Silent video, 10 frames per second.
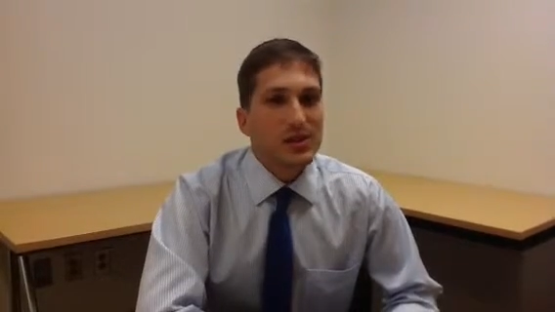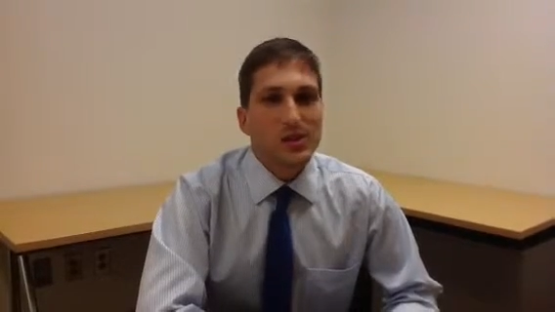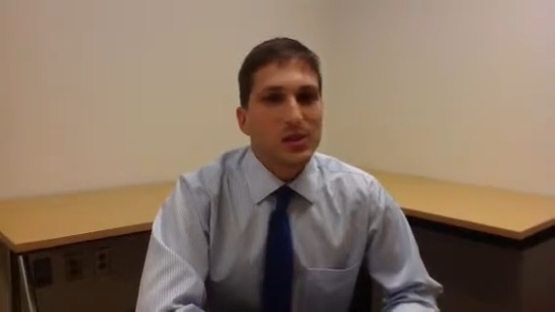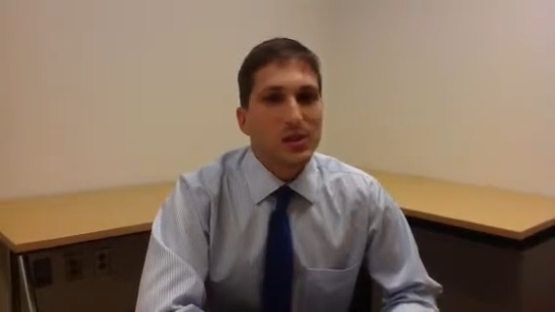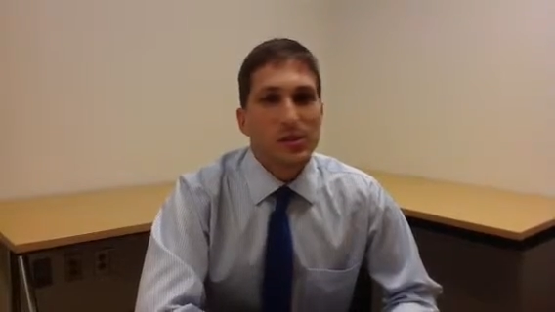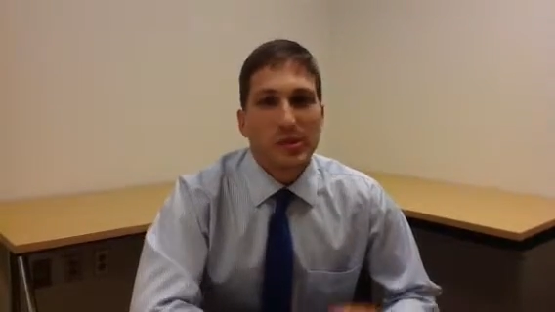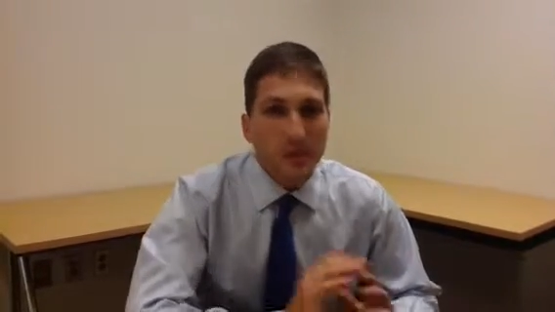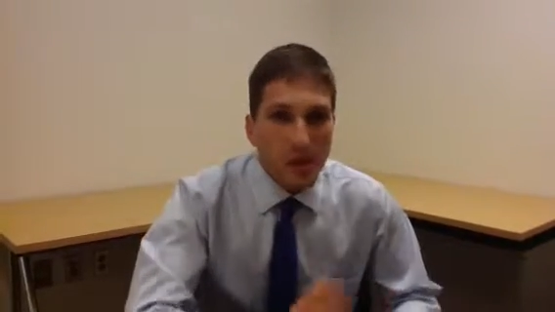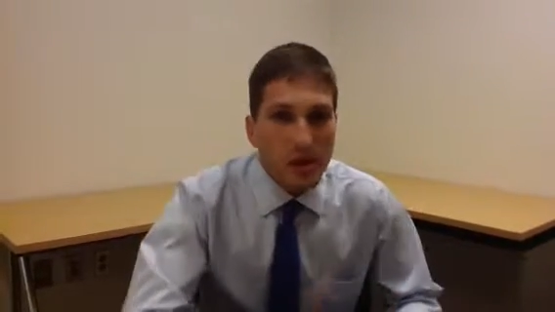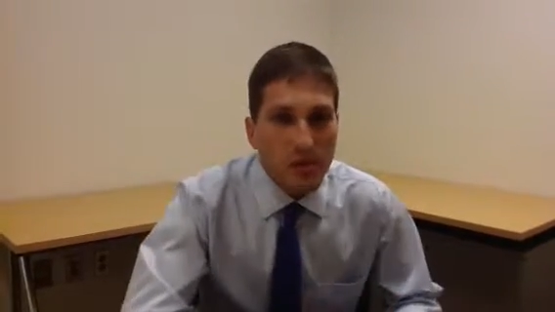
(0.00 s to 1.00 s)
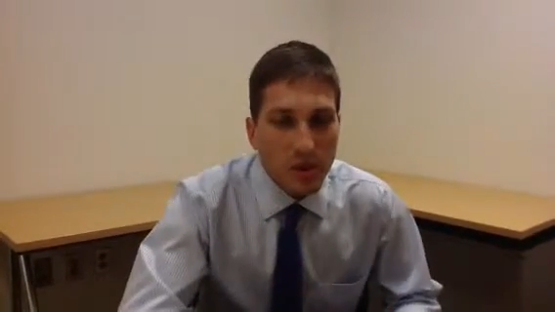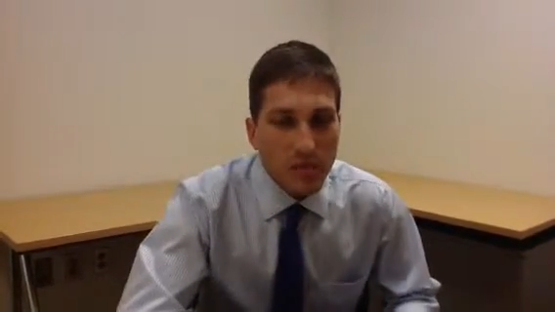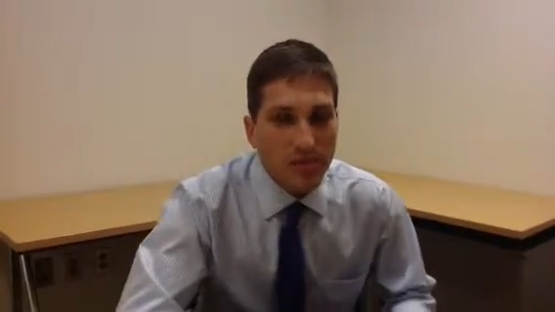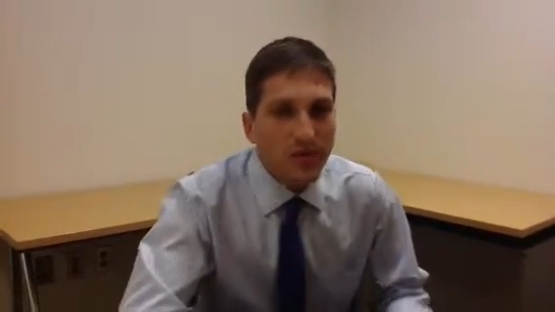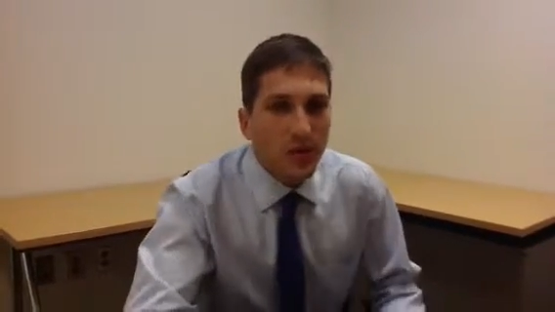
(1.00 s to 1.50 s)
so before the
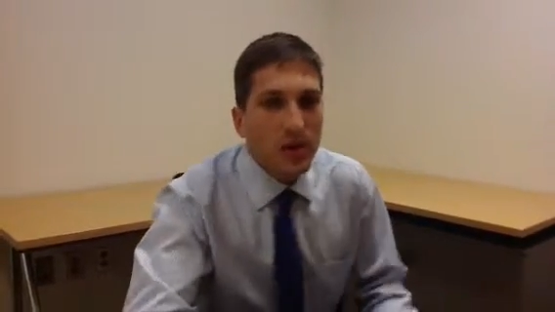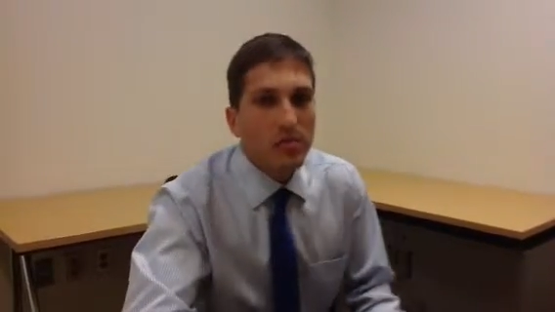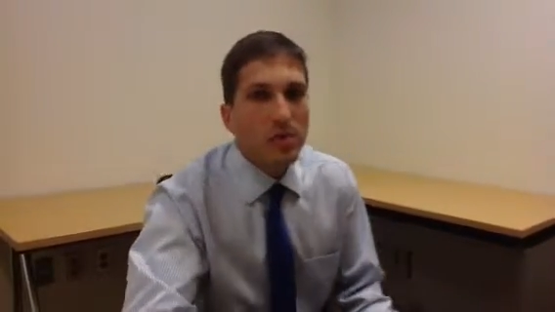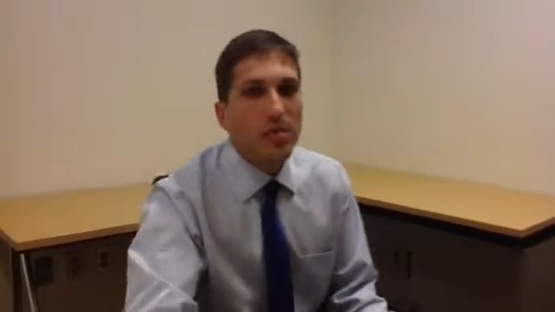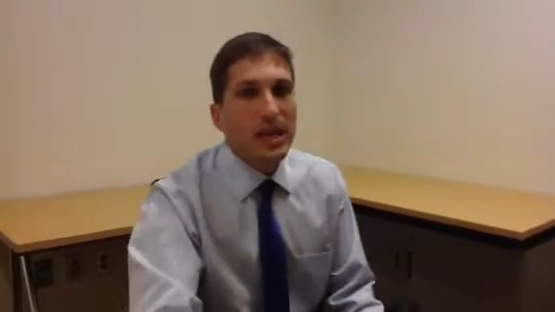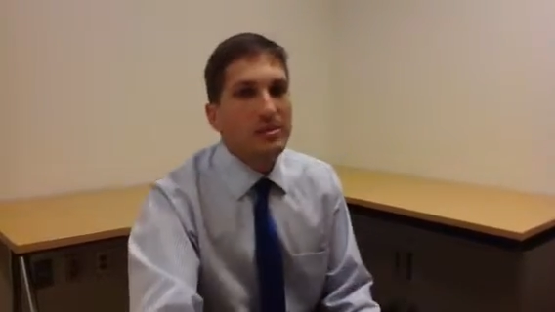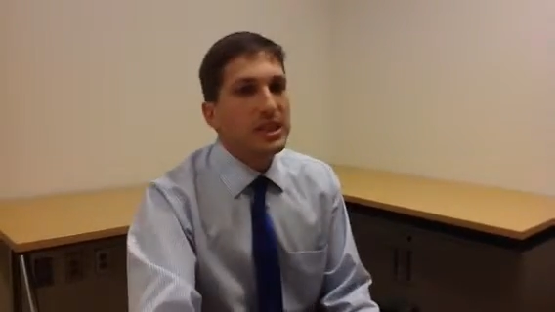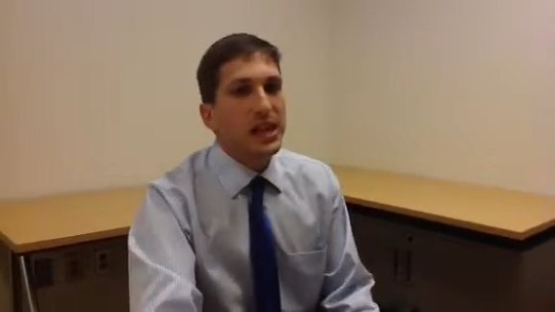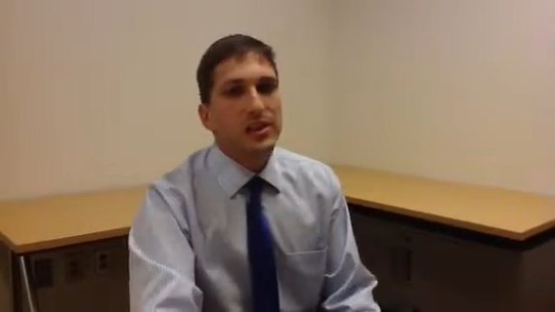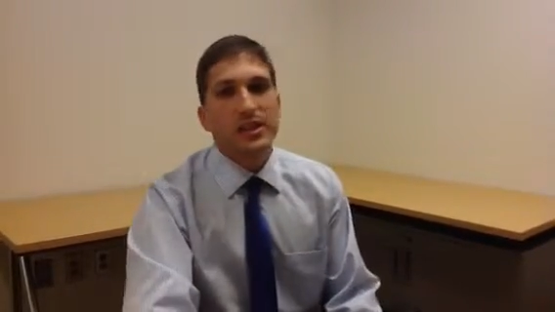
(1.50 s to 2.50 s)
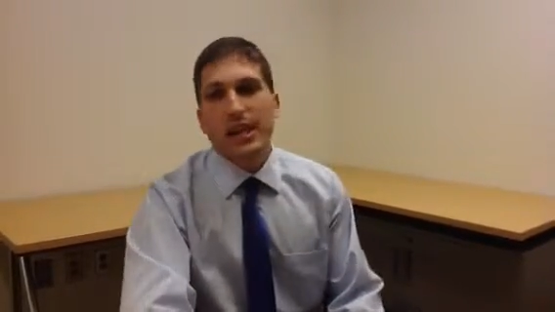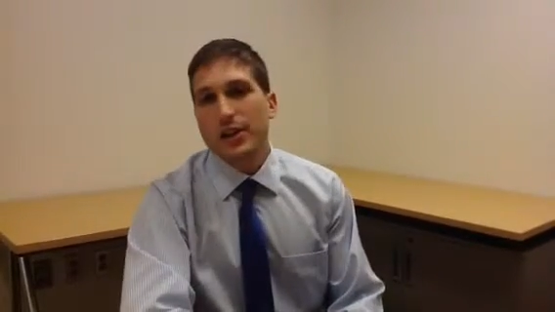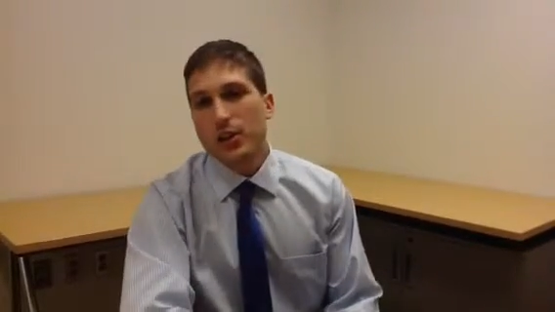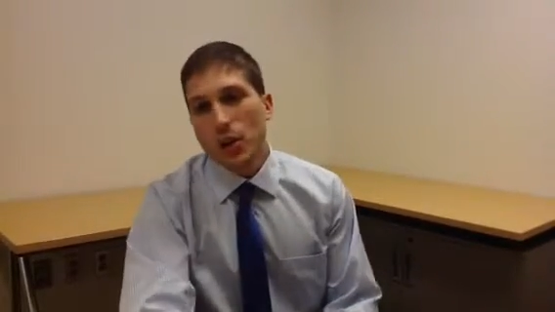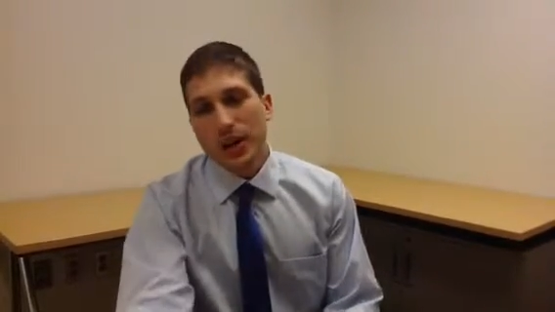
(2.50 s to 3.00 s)
before the mobile app challenge, I
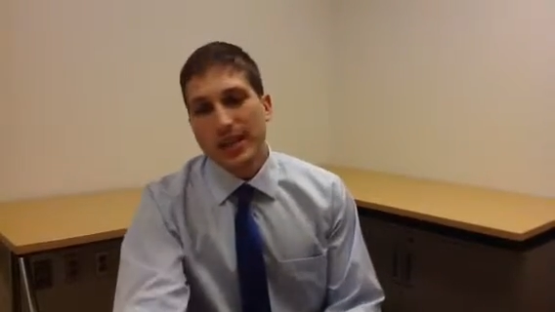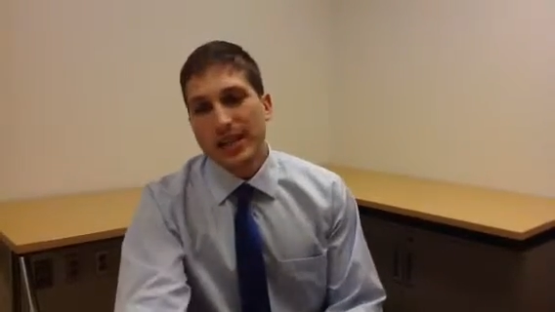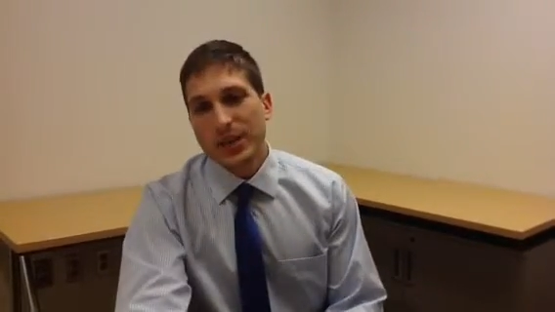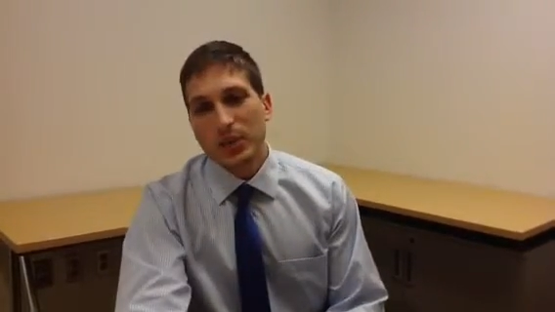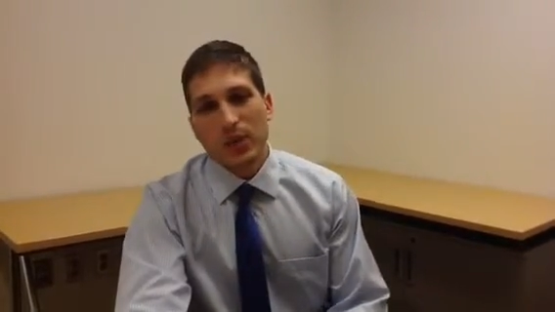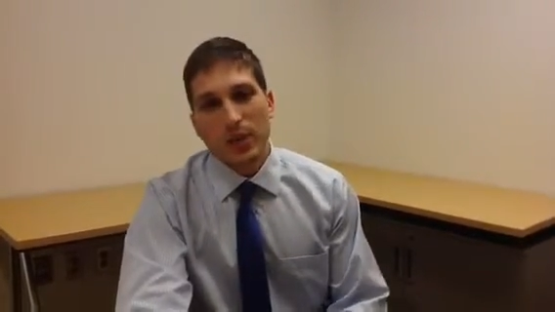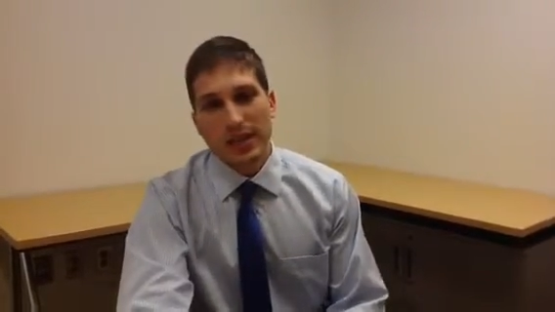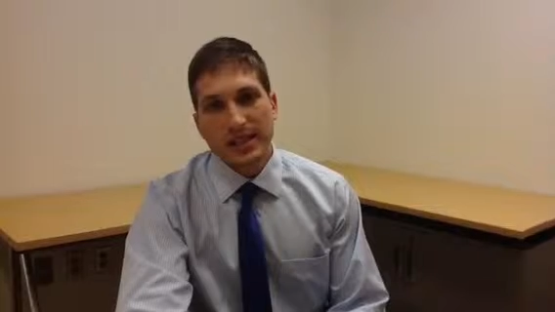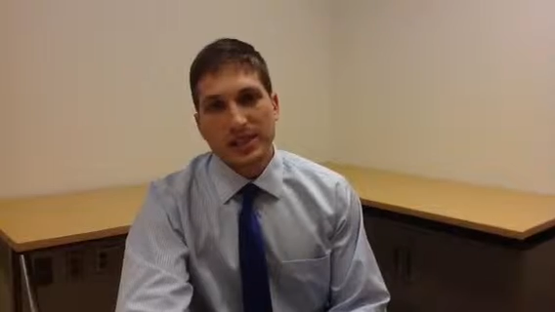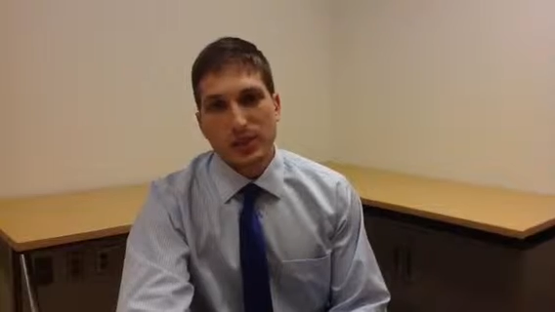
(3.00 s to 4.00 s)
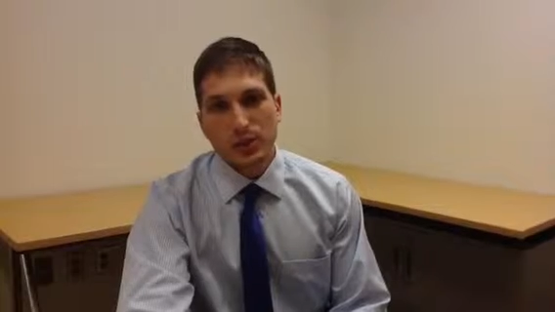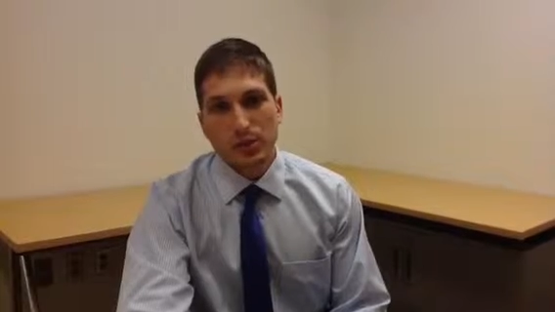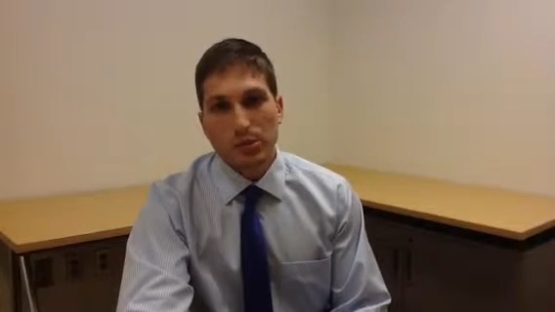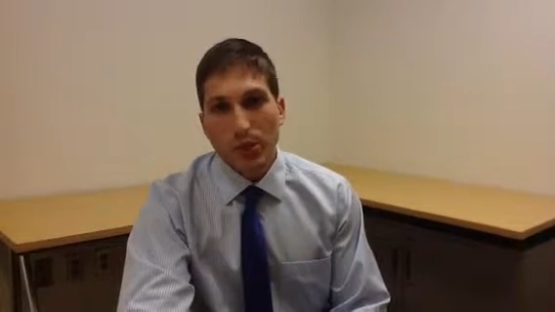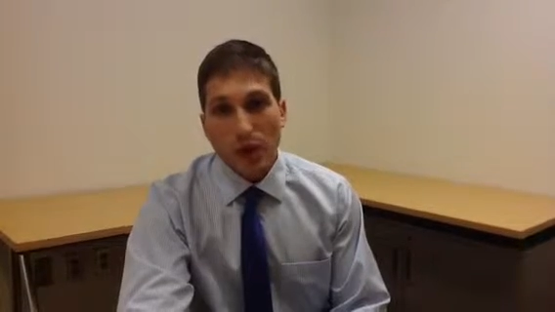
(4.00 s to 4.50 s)
had no idea what went
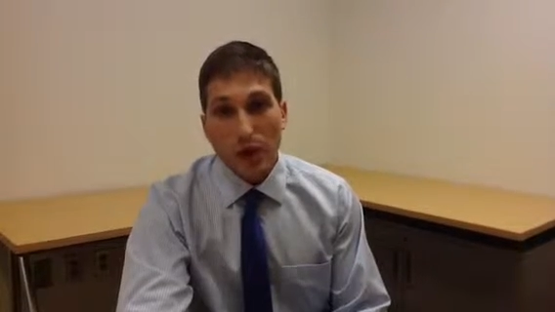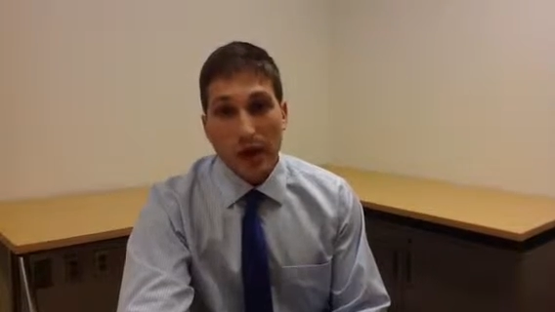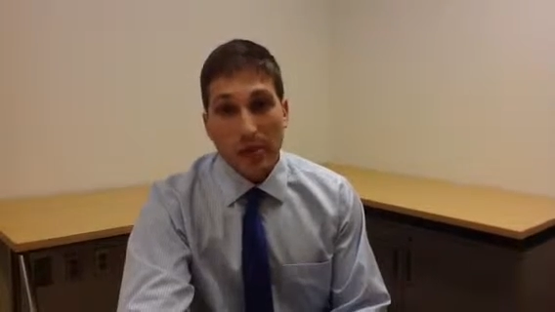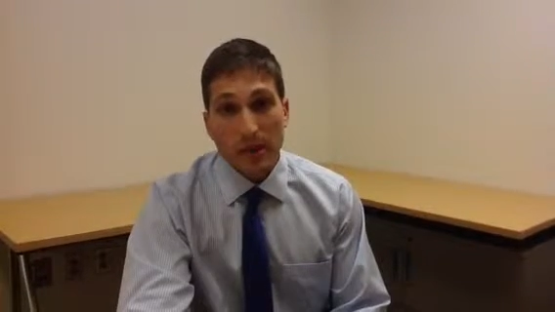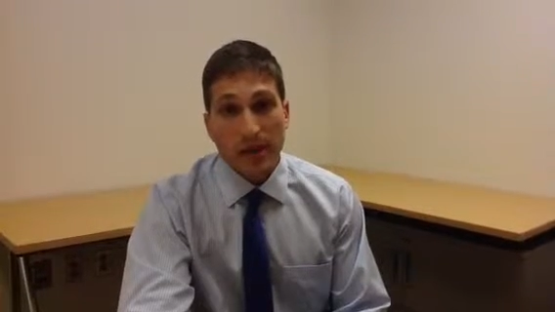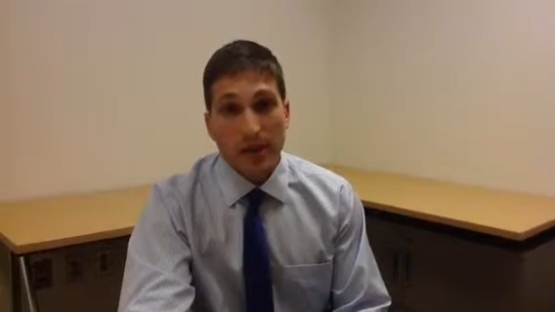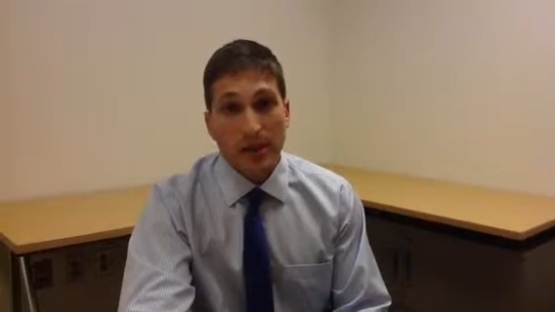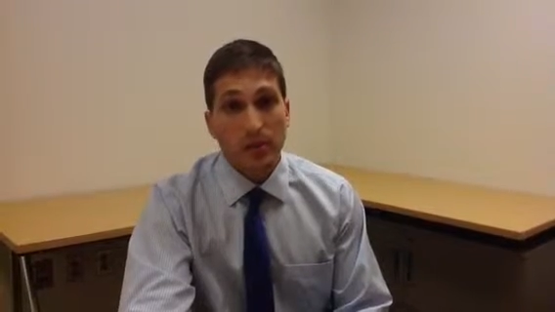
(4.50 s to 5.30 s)
into programming,